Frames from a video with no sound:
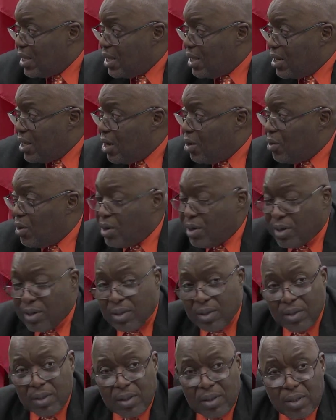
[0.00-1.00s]
in
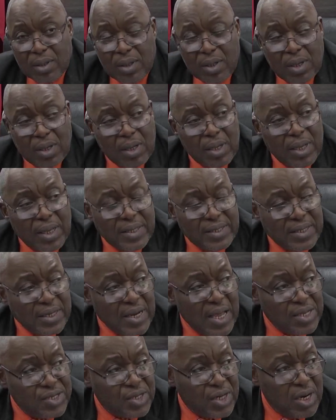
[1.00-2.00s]
our
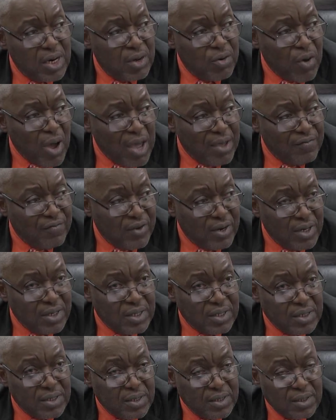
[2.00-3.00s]
international
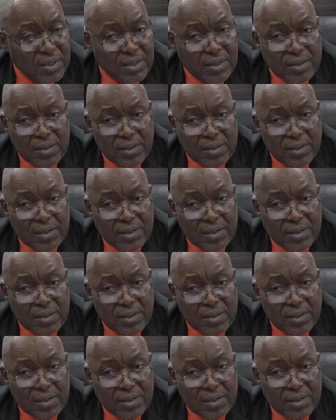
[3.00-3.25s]
arrivals